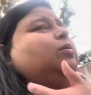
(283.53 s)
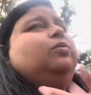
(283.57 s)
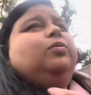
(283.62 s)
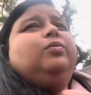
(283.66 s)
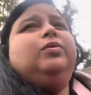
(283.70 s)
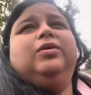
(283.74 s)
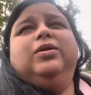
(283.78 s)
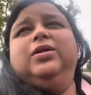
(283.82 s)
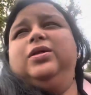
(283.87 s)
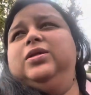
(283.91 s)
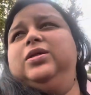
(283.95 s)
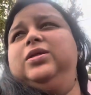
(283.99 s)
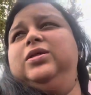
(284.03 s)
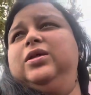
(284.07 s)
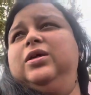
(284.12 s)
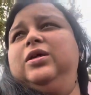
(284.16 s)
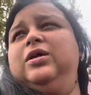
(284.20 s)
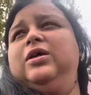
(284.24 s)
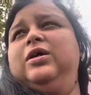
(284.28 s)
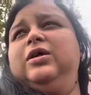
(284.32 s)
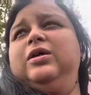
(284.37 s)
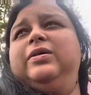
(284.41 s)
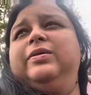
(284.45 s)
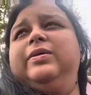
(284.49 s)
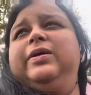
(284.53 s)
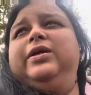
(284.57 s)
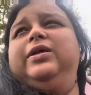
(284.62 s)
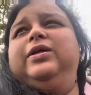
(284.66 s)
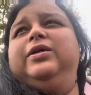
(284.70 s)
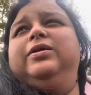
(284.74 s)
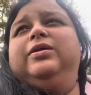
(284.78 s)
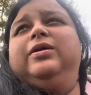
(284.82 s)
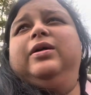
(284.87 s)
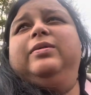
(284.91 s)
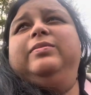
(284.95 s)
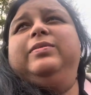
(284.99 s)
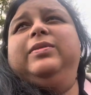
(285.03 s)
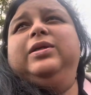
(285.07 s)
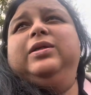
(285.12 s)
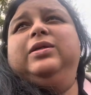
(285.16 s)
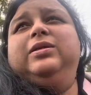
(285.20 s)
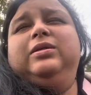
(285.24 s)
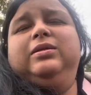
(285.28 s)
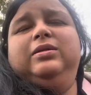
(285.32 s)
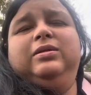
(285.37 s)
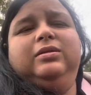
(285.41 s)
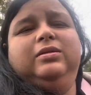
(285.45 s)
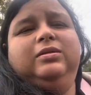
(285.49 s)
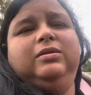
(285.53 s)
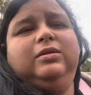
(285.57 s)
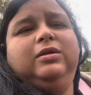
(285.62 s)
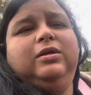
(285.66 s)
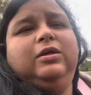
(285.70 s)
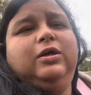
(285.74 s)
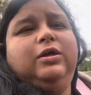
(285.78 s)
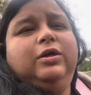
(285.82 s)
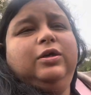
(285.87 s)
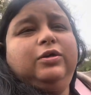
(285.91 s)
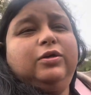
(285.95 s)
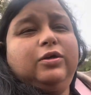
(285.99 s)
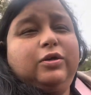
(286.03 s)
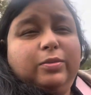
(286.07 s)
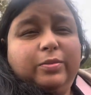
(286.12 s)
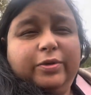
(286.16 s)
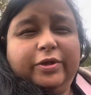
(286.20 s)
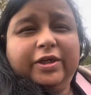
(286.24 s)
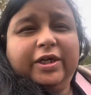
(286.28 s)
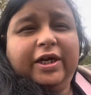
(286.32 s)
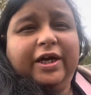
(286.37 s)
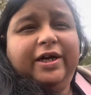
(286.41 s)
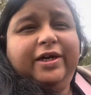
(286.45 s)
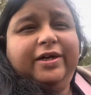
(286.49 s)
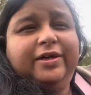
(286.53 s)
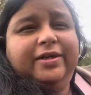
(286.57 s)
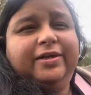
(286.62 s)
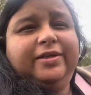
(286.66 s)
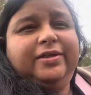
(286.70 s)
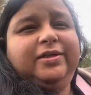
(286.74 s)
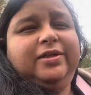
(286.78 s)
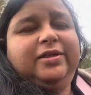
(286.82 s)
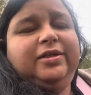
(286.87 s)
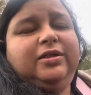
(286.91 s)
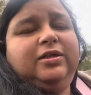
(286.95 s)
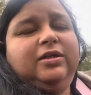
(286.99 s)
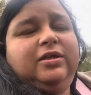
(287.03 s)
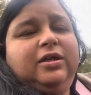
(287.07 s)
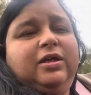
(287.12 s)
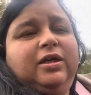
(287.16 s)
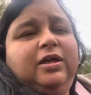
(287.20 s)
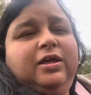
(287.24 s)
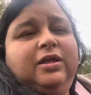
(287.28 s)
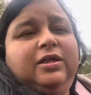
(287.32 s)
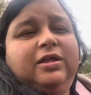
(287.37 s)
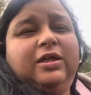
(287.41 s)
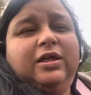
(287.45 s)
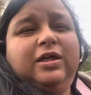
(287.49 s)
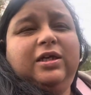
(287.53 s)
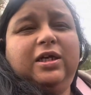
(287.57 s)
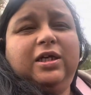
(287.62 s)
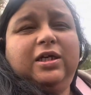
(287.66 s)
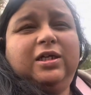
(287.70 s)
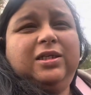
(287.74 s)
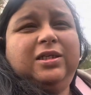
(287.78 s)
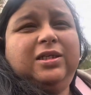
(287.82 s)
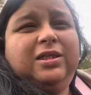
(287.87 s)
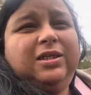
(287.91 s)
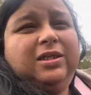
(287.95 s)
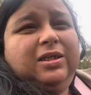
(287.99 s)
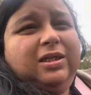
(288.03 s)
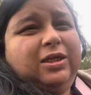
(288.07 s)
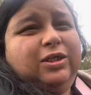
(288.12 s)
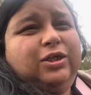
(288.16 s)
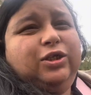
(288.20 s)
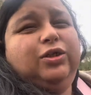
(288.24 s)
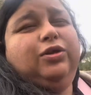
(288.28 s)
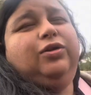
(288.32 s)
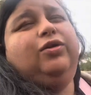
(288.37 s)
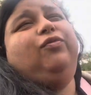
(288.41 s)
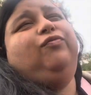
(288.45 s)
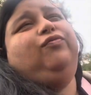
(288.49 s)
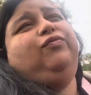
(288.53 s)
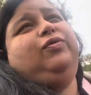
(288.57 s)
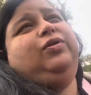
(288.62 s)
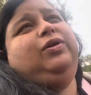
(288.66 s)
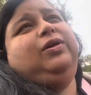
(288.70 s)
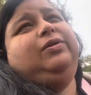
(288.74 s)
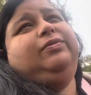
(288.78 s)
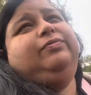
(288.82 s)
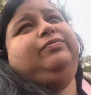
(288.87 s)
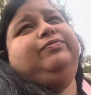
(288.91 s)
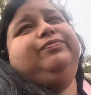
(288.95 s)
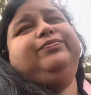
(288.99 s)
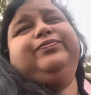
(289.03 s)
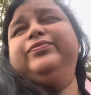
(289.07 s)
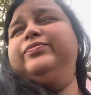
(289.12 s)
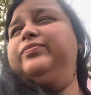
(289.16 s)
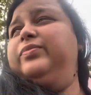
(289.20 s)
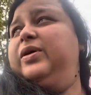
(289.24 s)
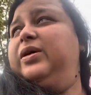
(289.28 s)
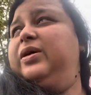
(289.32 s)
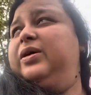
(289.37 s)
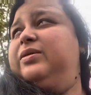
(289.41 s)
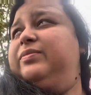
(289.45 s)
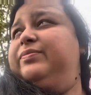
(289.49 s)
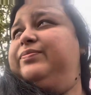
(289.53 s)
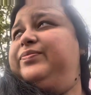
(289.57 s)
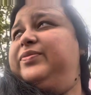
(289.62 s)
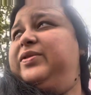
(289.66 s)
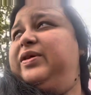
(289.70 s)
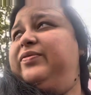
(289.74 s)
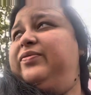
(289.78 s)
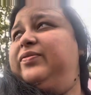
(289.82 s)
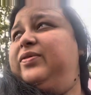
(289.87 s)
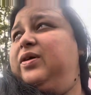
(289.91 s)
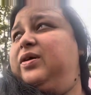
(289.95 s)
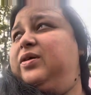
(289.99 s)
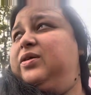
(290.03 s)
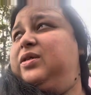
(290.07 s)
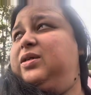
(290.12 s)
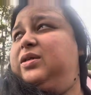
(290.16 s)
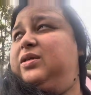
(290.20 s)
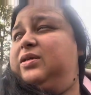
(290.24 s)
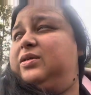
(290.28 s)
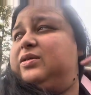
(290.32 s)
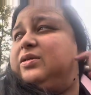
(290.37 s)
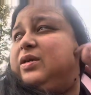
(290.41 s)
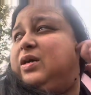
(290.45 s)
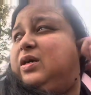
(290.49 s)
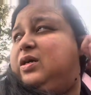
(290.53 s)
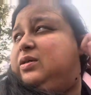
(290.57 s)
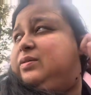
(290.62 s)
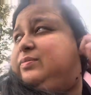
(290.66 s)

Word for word: word is. But you know what I mean. No more tiredness. Then I think I should go for it. But if not, then it's not